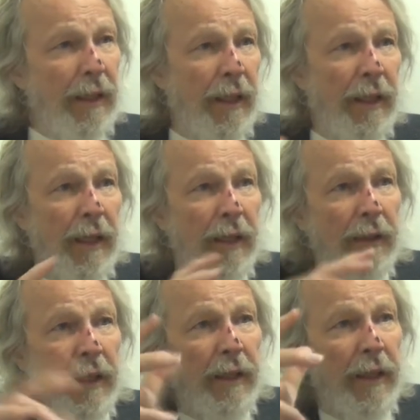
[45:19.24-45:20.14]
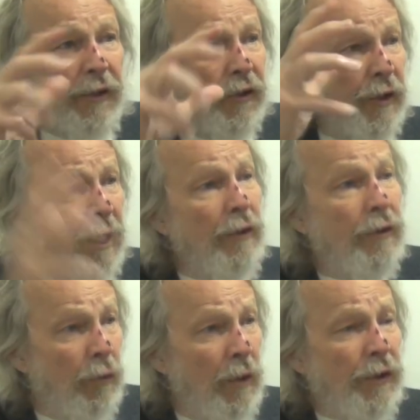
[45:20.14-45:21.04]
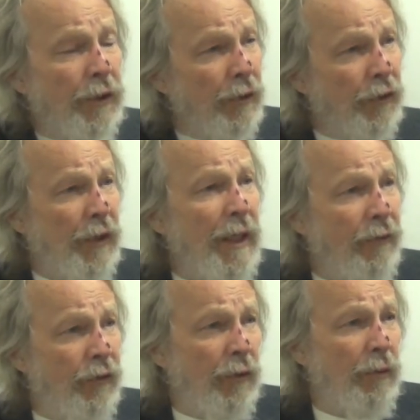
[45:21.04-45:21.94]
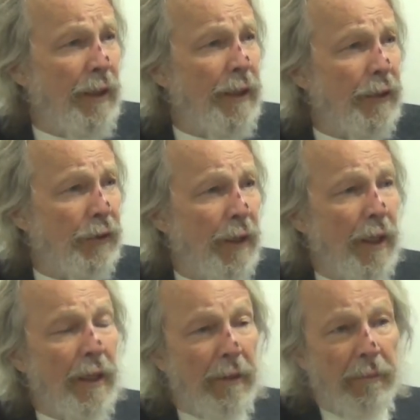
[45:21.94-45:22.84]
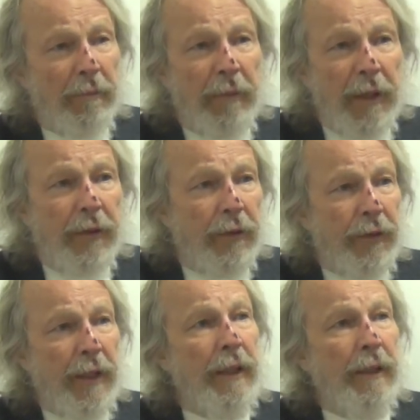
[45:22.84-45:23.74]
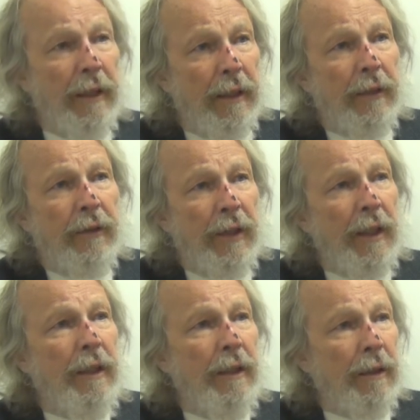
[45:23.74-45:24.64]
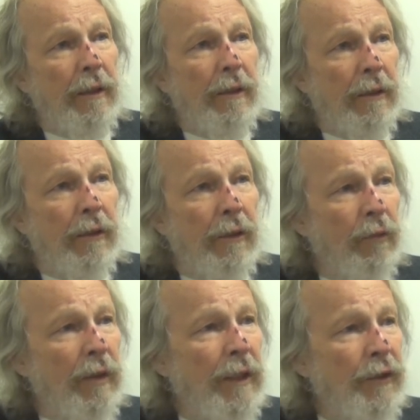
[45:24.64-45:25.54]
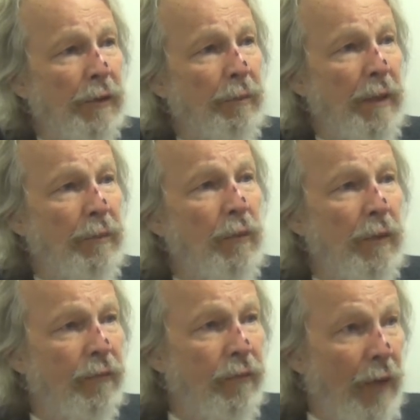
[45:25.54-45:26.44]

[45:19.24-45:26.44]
and, and, and it's they're the ones that are safe to release. But then, then you're releasing people with